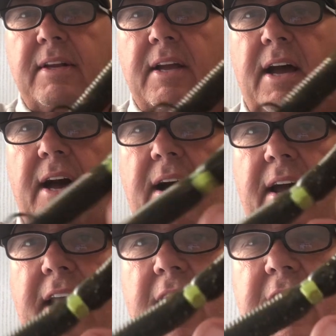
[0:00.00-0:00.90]

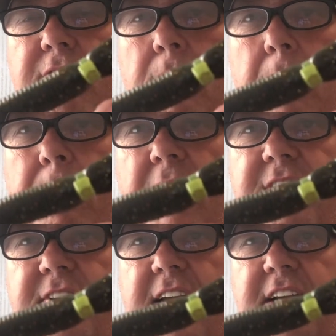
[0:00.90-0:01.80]
And I give them a
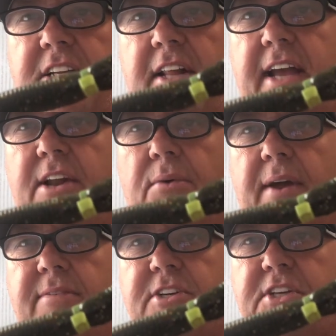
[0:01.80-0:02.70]
presentation they don't
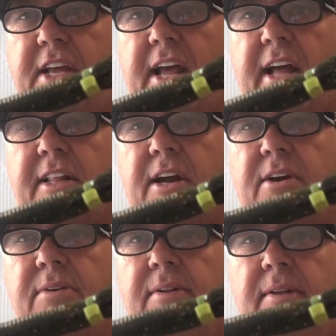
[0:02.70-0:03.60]
ever see out
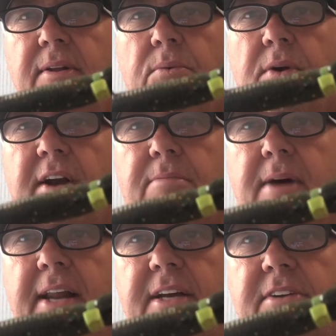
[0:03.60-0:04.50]
there. When
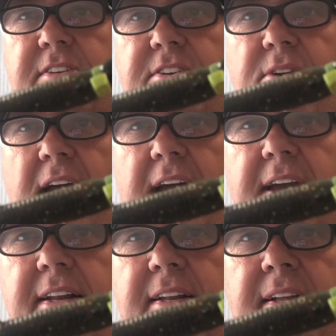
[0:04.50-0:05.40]
everybody else is
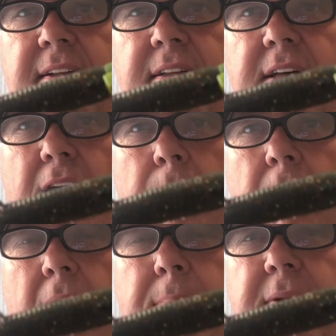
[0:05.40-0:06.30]
dragging, I'm
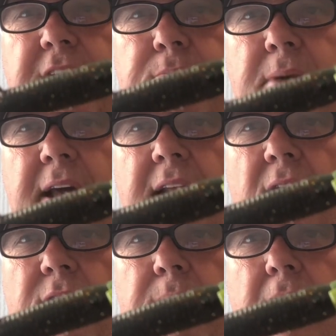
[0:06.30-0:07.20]
hopping this bait
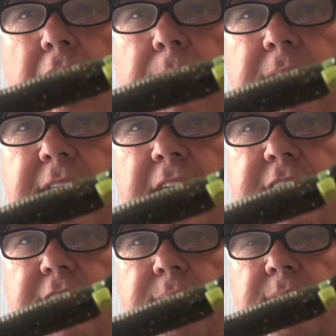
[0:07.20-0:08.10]
along the bottom and
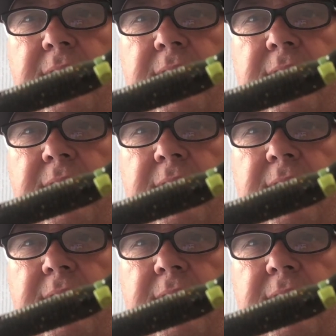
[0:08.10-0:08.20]
catching them.